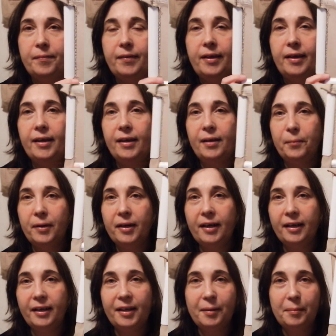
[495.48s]
And when
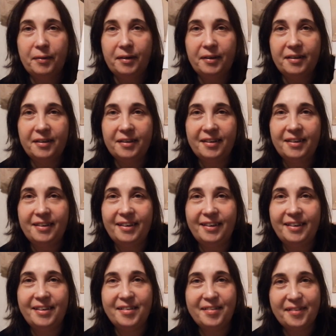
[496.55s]
I keep it
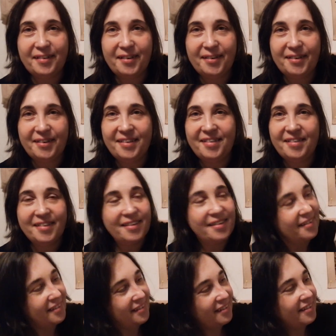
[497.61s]
like this on a
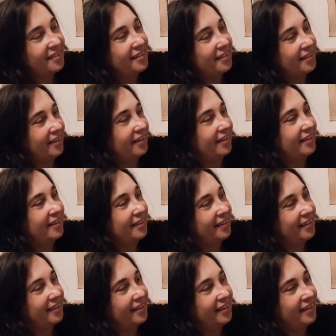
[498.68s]
distance,
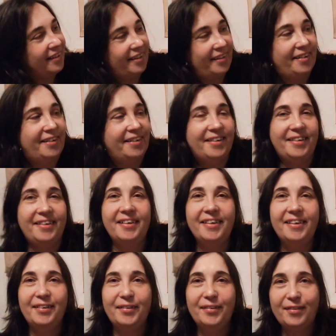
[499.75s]

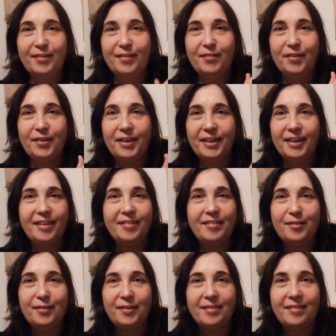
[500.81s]
it looks very
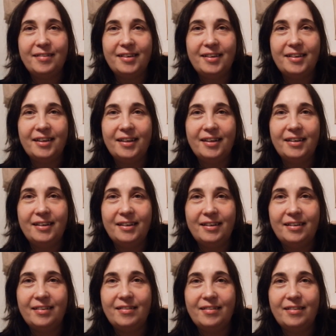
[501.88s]
nice. You can see that
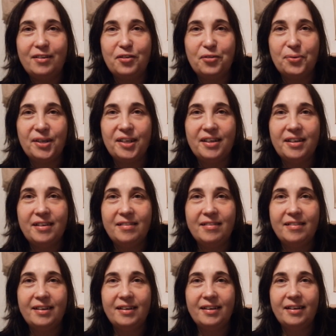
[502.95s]
it's the
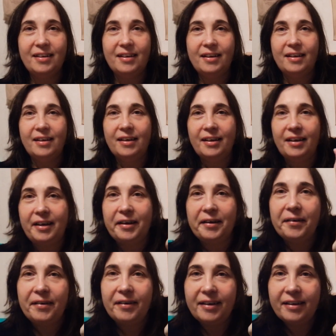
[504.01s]
trees. And
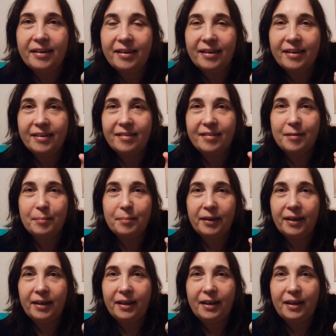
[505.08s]
here it's the
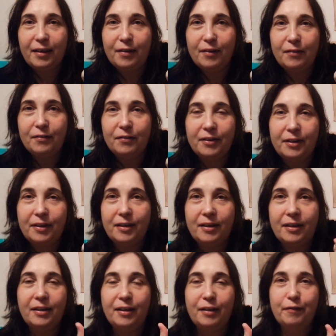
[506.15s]
beginning of
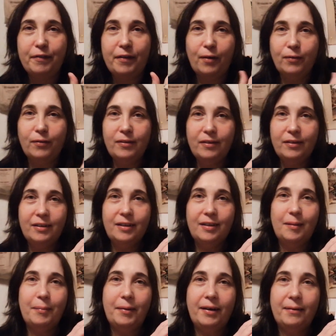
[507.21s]
the fountain
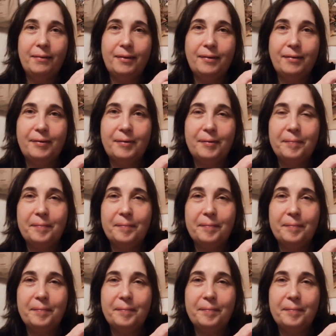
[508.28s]
in the background.